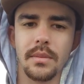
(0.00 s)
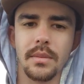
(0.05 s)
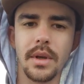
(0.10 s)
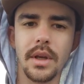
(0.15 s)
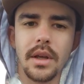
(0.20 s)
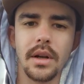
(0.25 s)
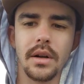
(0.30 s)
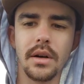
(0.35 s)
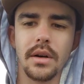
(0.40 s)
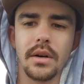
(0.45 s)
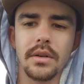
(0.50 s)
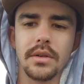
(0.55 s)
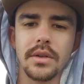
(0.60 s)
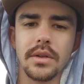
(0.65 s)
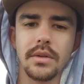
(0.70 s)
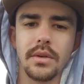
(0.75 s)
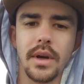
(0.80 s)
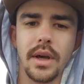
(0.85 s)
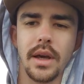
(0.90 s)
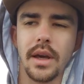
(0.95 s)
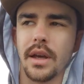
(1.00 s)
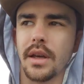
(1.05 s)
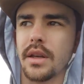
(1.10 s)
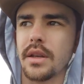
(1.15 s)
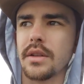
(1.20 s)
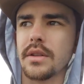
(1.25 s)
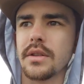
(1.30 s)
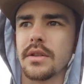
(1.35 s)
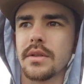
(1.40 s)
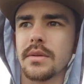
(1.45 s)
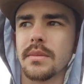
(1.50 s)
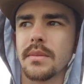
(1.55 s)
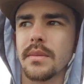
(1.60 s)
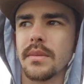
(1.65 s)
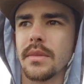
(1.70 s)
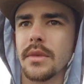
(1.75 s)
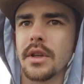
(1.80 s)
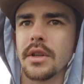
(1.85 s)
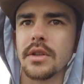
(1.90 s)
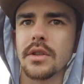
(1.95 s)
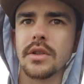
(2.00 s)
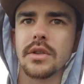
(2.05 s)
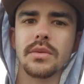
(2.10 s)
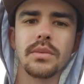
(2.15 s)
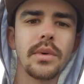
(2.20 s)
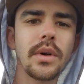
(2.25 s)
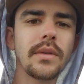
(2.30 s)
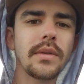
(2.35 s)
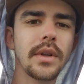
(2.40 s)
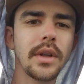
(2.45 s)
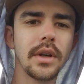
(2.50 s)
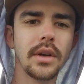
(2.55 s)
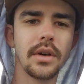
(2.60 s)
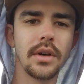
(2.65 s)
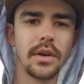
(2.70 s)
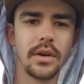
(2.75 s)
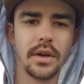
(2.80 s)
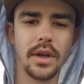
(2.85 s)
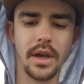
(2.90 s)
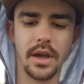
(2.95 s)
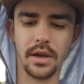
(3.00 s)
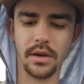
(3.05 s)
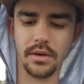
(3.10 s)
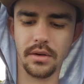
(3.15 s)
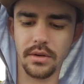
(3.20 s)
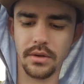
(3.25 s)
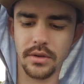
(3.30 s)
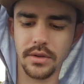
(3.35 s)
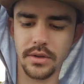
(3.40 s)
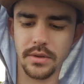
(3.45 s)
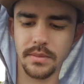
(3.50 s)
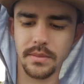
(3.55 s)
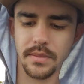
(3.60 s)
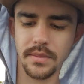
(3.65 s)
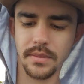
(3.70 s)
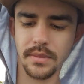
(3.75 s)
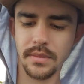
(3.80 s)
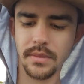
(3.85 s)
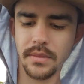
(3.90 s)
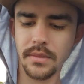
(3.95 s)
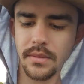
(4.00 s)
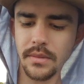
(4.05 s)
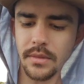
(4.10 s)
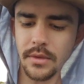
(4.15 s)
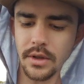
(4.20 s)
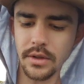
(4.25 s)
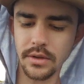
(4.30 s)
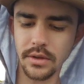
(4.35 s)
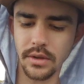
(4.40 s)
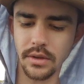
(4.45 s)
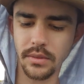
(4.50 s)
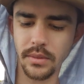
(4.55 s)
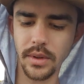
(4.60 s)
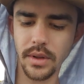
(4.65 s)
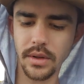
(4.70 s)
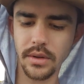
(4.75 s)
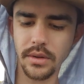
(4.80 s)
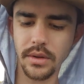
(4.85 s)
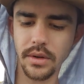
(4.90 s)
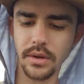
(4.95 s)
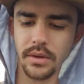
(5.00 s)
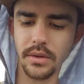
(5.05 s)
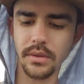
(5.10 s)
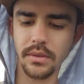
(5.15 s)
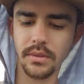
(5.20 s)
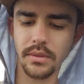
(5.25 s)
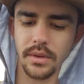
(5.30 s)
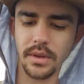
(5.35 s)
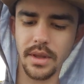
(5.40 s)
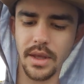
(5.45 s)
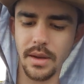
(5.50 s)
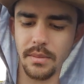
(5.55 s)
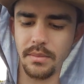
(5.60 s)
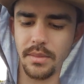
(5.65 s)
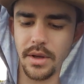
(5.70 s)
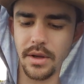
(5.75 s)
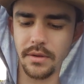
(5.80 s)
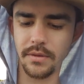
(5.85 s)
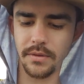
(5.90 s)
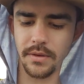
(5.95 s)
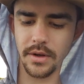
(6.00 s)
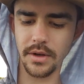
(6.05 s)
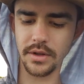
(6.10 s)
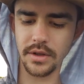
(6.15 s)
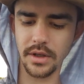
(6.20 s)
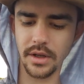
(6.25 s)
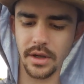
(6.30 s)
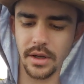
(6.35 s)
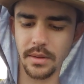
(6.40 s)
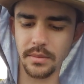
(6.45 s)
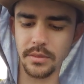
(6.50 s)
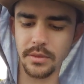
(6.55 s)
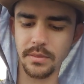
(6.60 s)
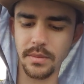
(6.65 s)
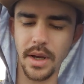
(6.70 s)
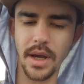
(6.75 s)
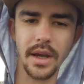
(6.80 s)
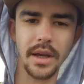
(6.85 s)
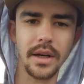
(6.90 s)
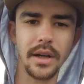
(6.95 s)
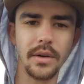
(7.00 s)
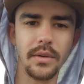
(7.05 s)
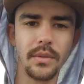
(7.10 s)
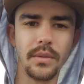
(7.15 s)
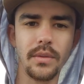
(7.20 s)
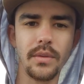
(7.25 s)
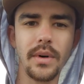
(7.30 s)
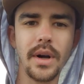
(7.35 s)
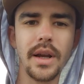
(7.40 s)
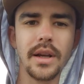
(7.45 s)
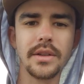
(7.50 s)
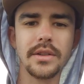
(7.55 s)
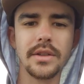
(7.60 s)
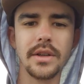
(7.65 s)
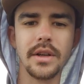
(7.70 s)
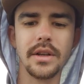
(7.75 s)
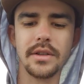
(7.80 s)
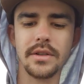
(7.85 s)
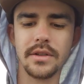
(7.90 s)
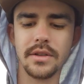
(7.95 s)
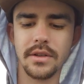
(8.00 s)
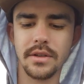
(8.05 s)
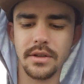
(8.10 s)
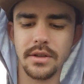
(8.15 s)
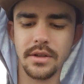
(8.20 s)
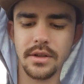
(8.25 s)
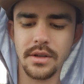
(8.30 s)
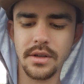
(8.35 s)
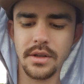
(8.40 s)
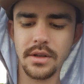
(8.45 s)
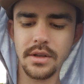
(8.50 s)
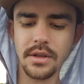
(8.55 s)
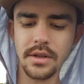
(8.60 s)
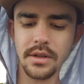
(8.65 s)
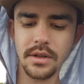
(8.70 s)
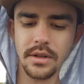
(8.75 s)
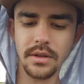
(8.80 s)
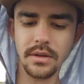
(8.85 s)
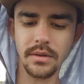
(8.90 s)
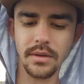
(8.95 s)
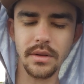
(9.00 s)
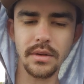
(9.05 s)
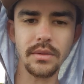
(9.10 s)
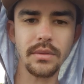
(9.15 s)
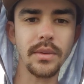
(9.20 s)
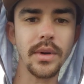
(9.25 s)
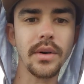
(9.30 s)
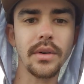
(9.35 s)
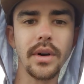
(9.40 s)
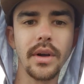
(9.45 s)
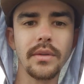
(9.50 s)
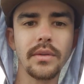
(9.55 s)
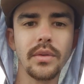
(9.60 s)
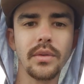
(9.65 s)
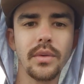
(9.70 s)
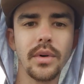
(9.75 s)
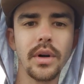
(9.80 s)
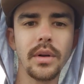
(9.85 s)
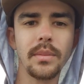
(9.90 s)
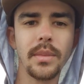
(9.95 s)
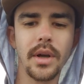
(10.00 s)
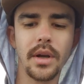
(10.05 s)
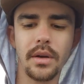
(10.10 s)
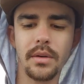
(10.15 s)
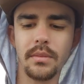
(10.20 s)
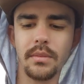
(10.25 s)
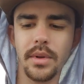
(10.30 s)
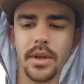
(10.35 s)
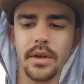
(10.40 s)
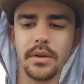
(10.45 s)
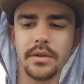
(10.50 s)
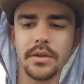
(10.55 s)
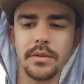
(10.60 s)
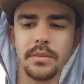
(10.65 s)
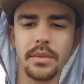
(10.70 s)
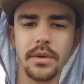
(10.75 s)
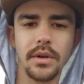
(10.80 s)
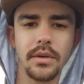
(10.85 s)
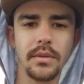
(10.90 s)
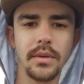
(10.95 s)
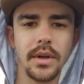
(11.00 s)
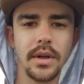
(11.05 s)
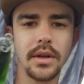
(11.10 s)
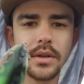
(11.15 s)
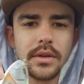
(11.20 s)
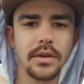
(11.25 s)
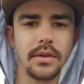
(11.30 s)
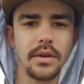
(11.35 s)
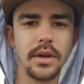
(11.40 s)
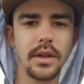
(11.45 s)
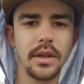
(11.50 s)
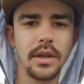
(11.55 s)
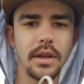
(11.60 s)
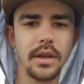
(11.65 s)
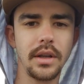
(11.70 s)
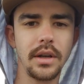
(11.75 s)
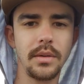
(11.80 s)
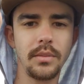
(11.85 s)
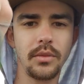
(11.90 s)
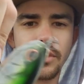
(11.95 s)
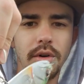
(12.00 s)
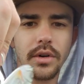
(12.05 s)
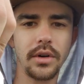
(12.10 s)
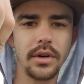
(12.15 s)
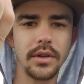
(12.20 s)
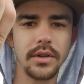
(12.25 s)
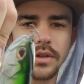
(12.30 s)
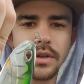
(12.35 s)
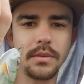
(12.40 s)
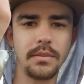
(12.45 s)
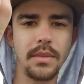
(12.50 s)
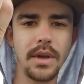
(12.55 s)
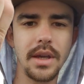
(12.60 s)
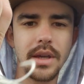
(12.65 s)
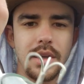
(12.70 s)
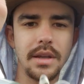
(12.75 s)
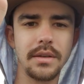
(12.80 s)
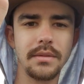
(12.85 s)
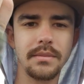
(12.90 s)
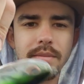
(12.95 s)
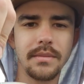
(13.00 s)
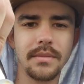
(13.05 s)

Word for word: It also has swiveling hook hangers. So we all know that big fish that comes by and it wrecks us. Well, we don't have to worry about blown split rings or anything anymore because the bait